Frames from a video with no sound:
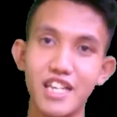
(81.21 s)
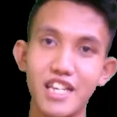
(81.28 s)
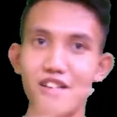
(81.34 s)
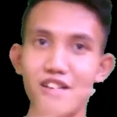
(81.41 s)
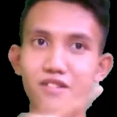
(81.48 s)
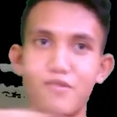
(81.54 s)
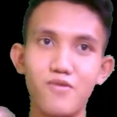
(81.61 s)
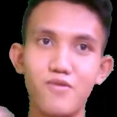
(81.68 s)

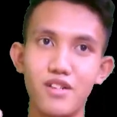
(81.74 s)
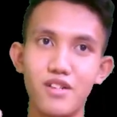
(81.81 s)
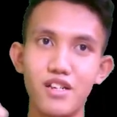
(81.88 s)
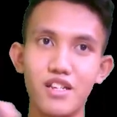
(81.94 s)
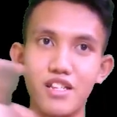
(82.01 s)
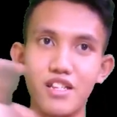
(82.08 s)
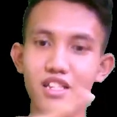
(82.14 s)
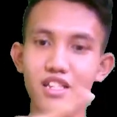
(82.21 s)

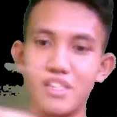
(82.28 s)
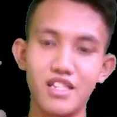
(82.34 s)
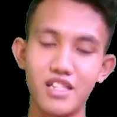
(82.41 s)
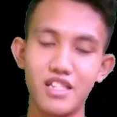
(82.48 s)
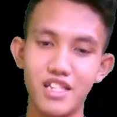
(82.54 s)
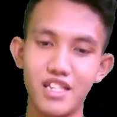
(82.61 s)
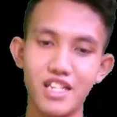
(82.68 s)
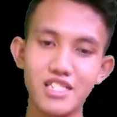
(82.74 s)

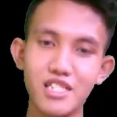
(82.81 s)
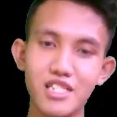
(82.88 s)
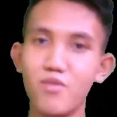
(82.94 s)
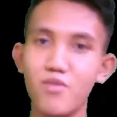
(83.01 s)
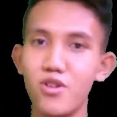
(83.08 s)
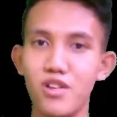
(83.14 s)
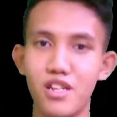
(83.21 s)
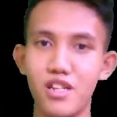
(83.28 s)
tick
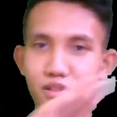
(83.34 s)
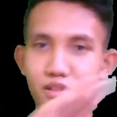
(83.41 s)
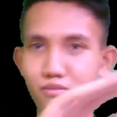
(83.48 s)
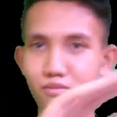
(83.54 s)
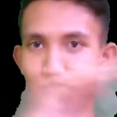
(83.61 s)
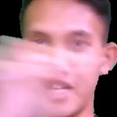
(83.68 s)
symbol